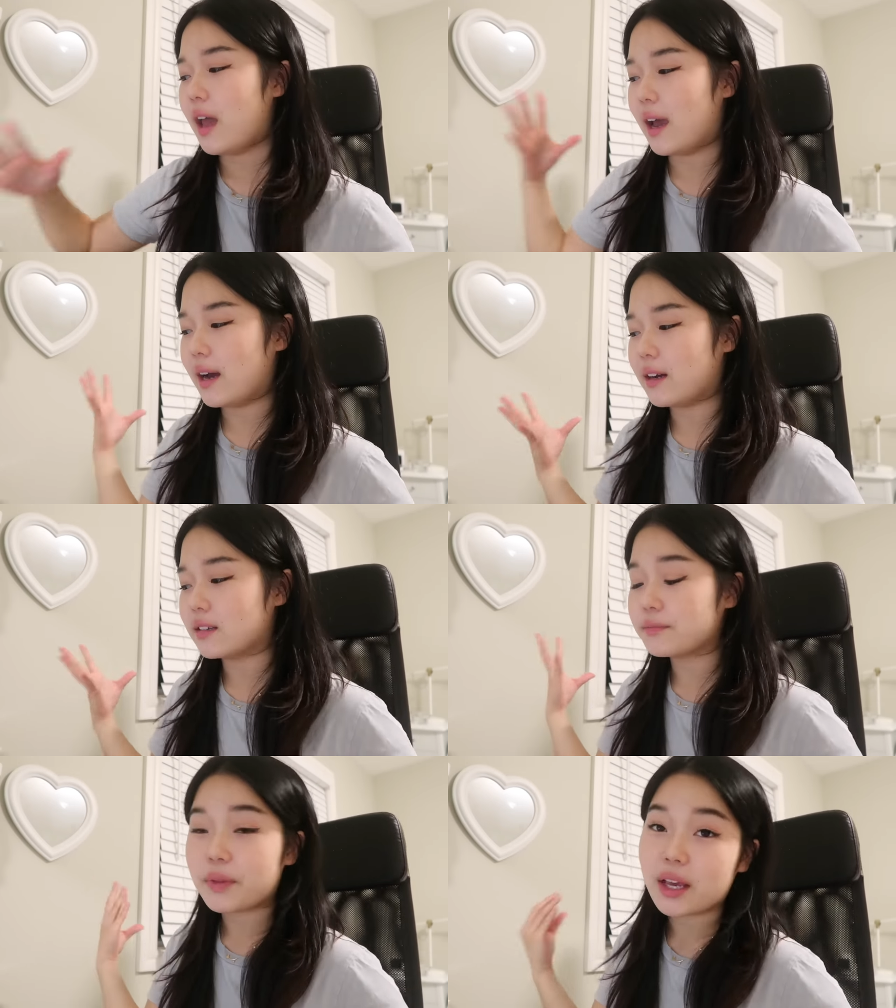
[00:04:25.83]

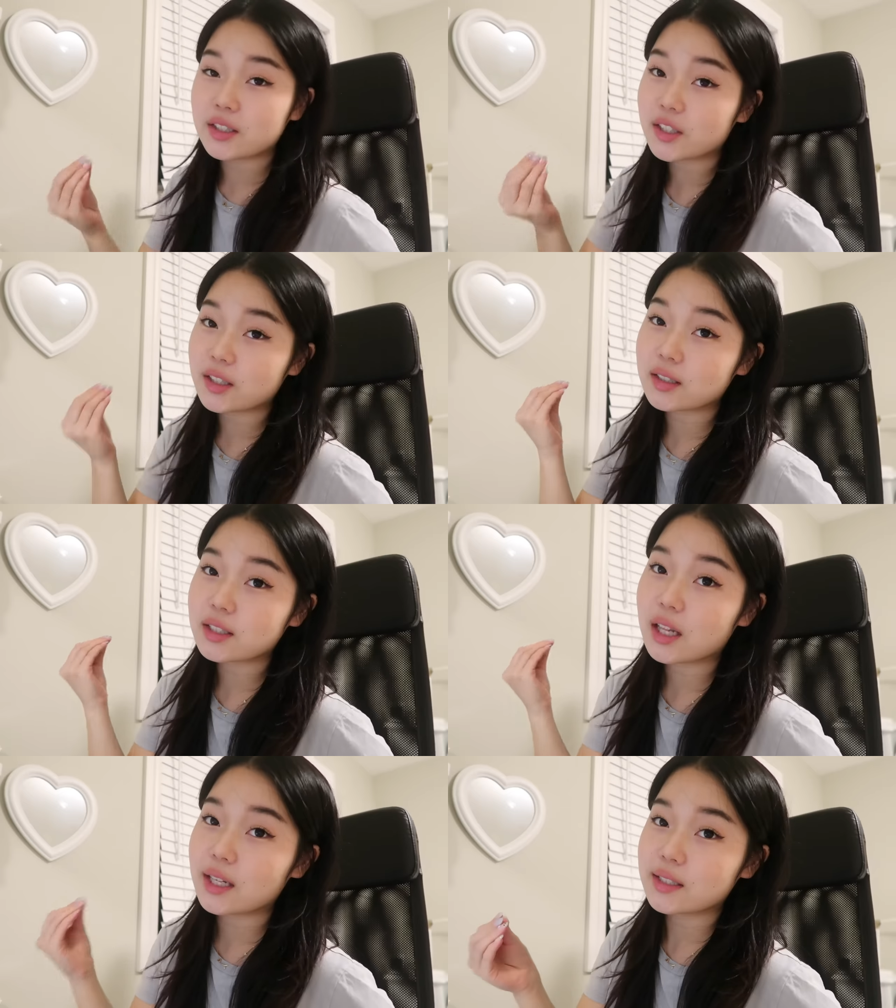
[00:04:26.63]
and asynchronous
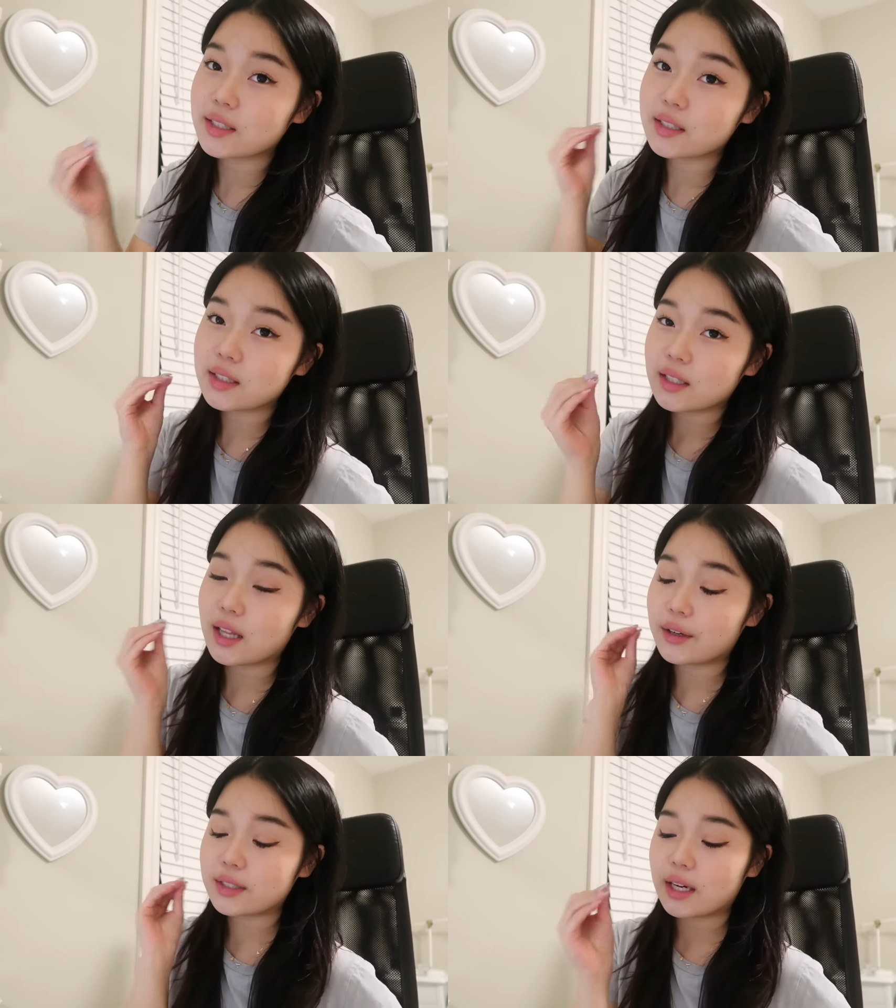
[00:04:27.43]
classes
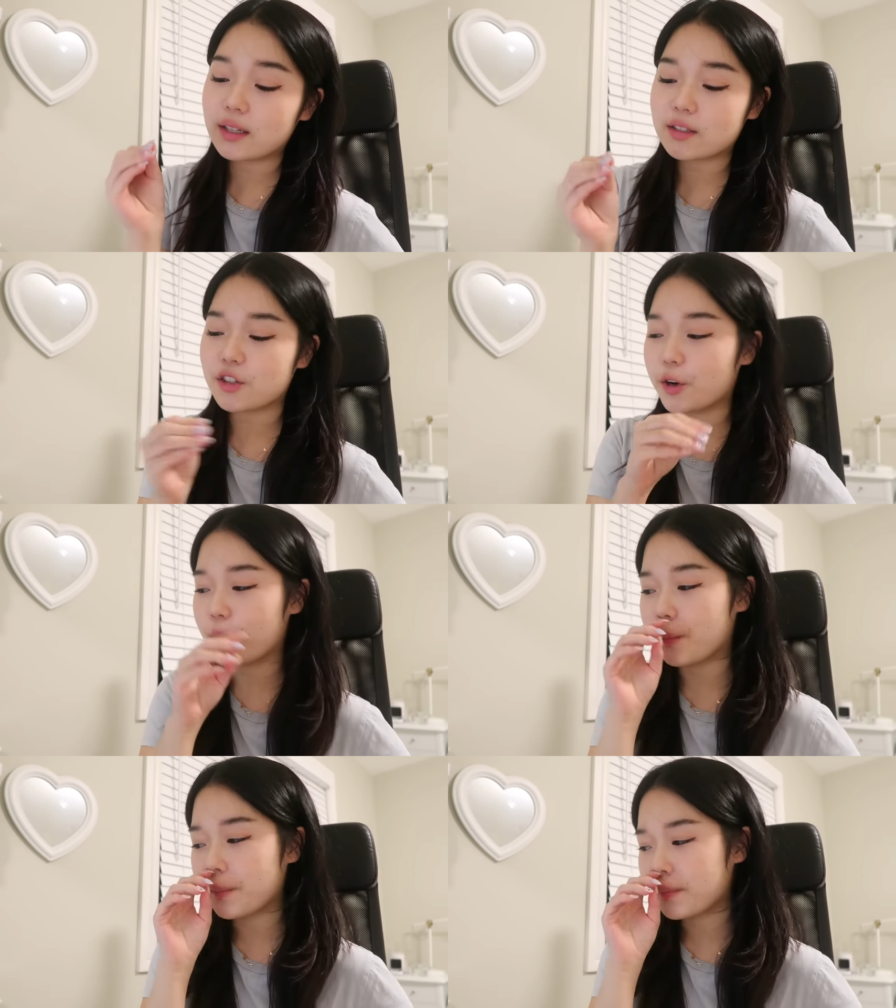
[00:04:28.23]
allows that.
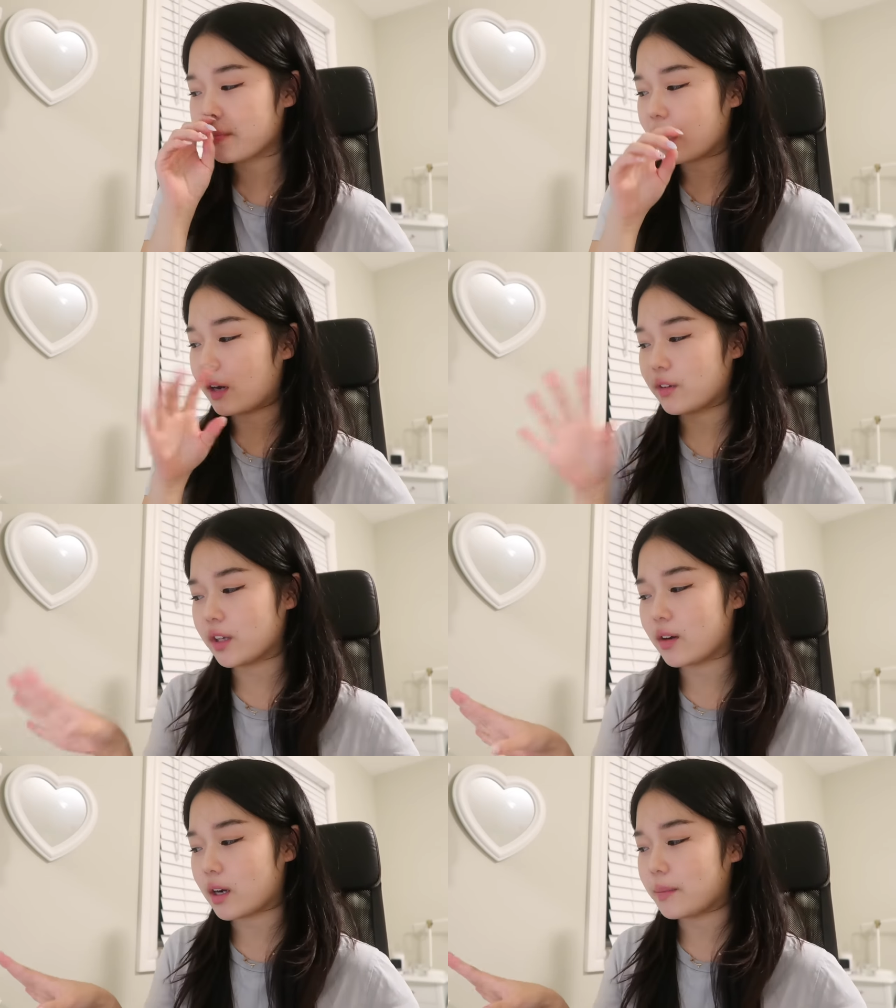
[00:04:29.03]
So I
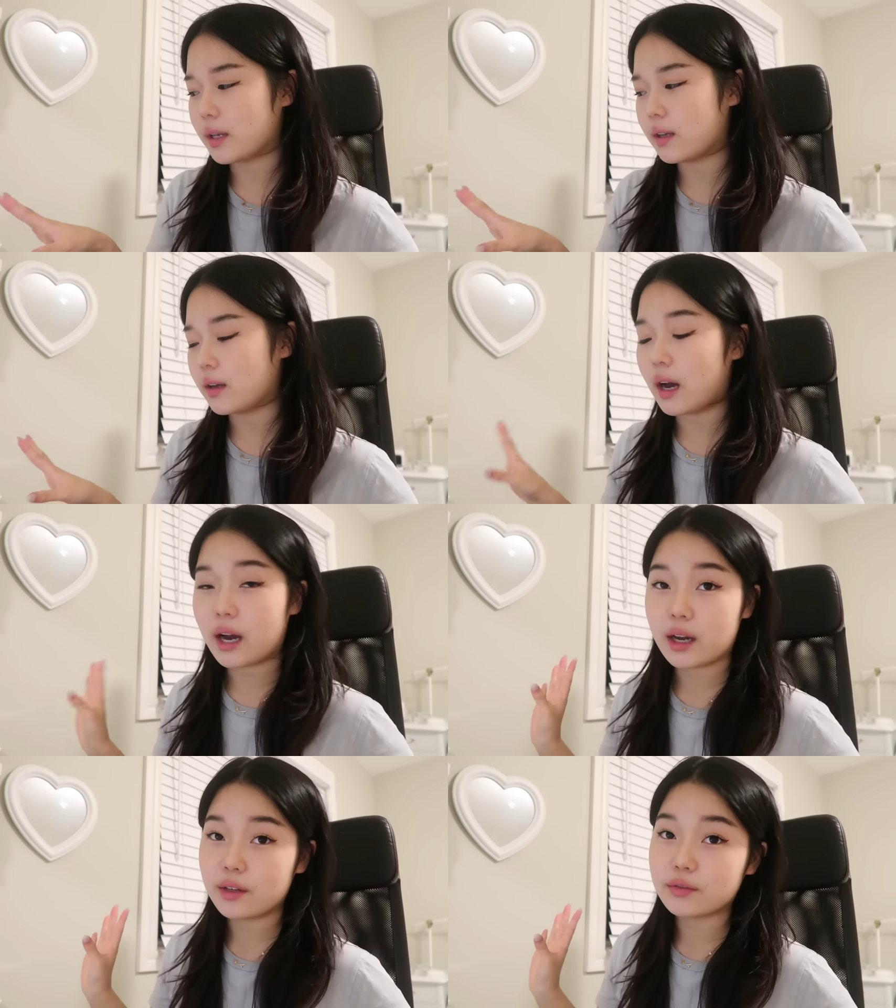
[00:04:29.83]
really recommend it.
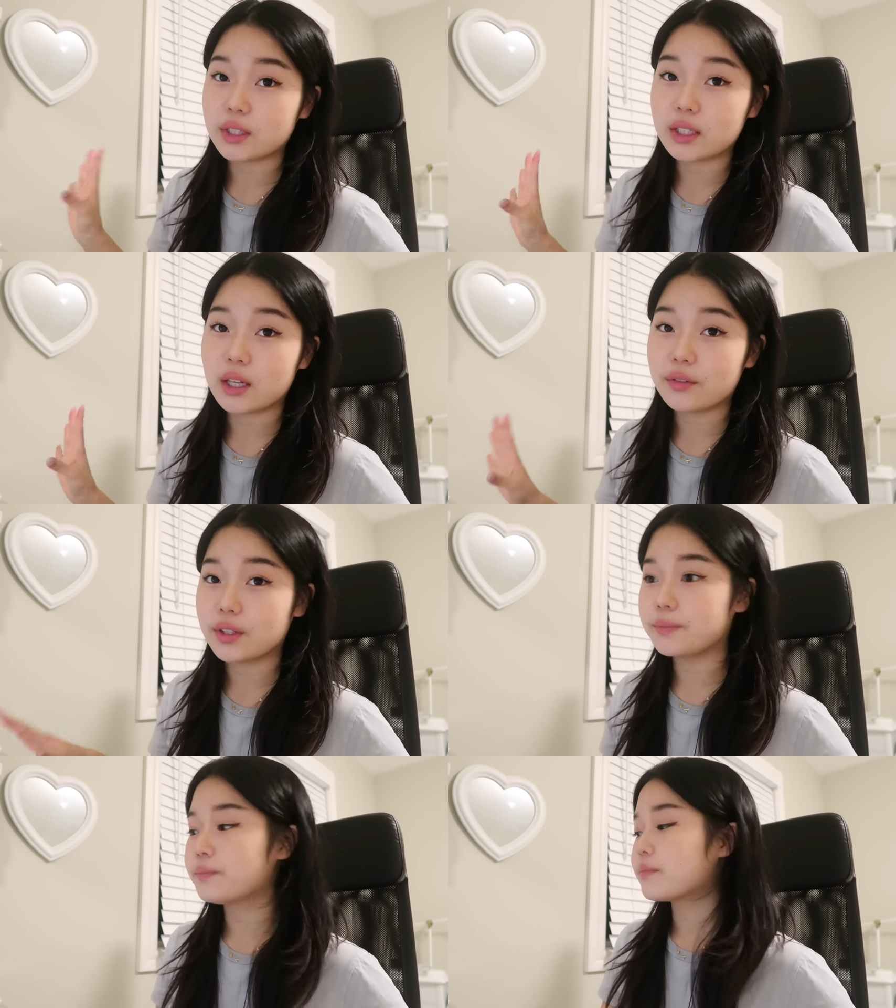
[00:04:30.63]
I really love
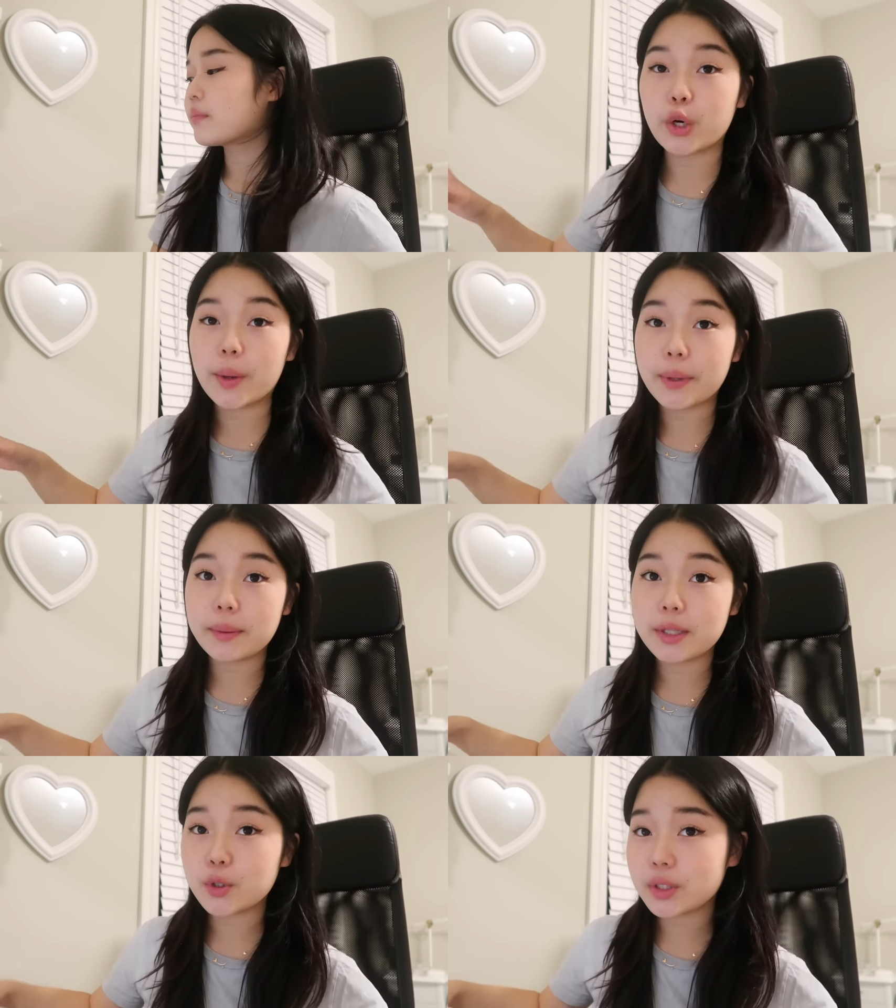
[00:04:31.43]
it. So I'm gonna
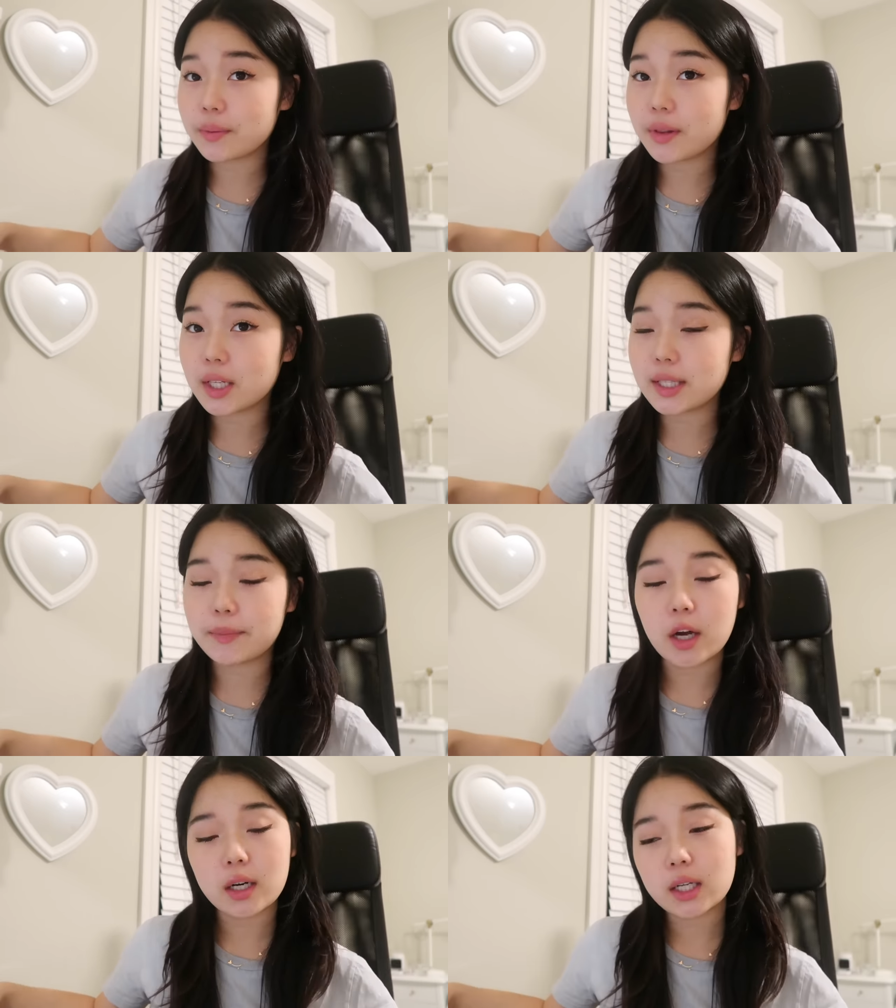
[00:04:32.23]
be doing some of this. I'm
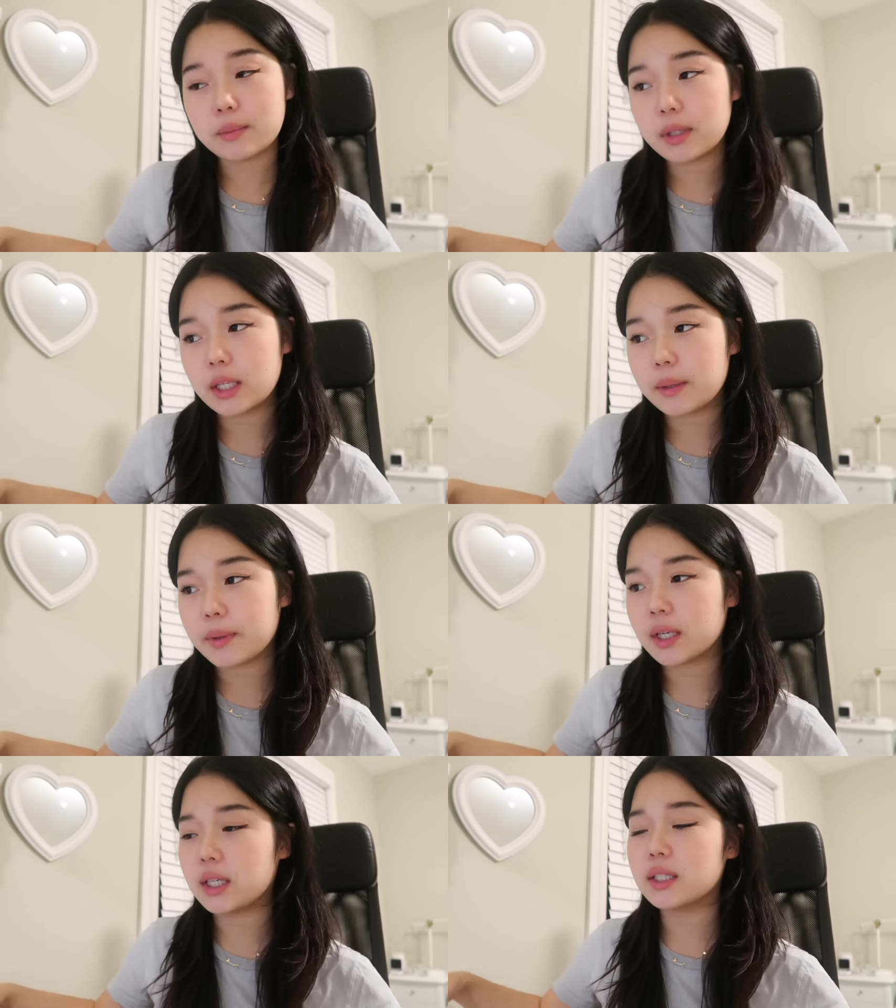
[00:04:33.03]
not gonna complete it
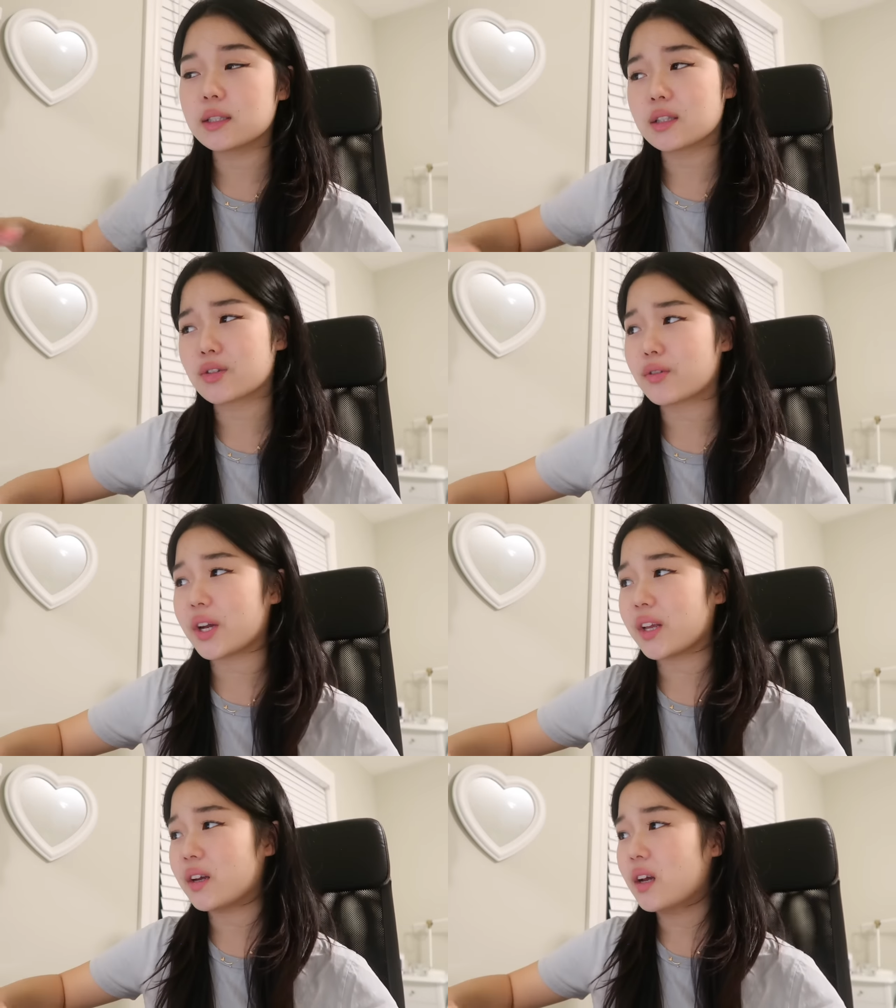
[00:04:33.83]
because it's
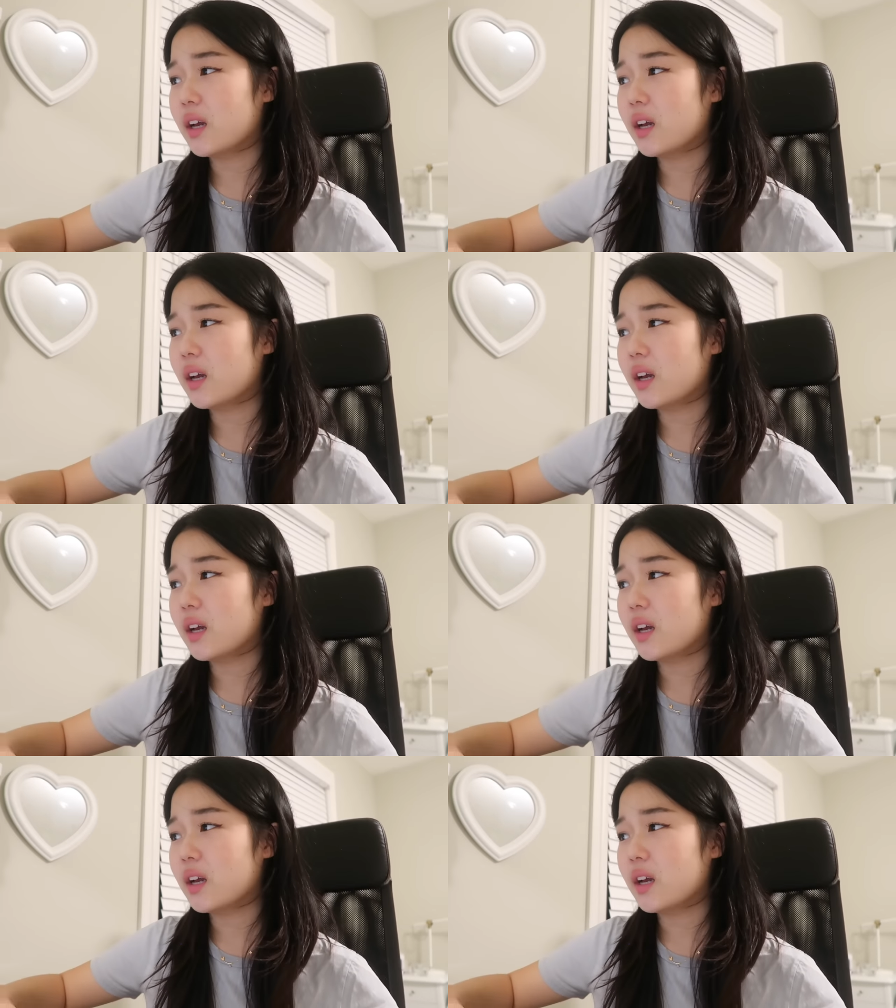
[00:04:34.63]
already